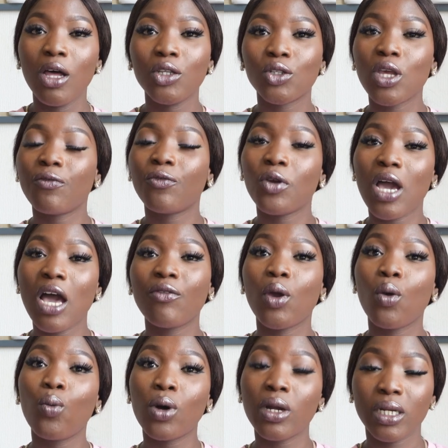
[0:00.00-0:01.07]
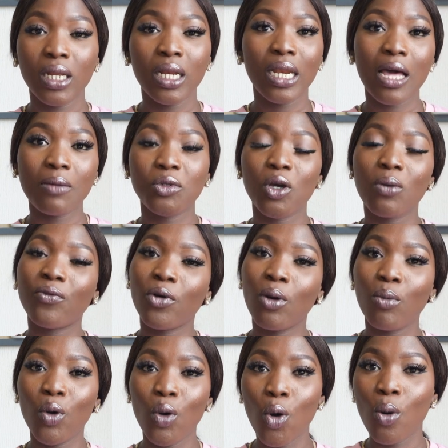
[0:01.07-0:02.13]
So if you have a working laptop
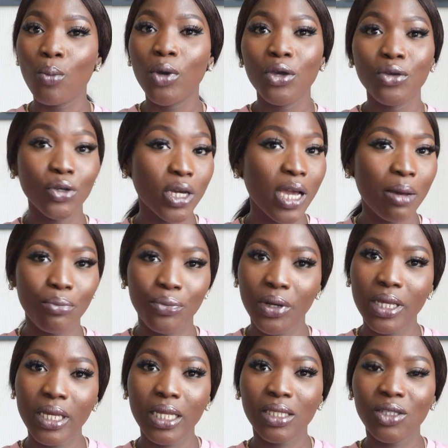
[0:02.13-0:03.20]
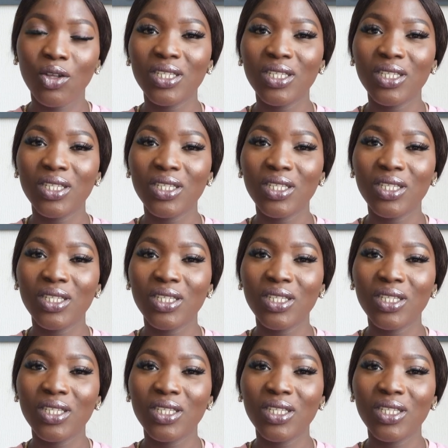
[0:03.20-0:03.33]
from home, you can bring it.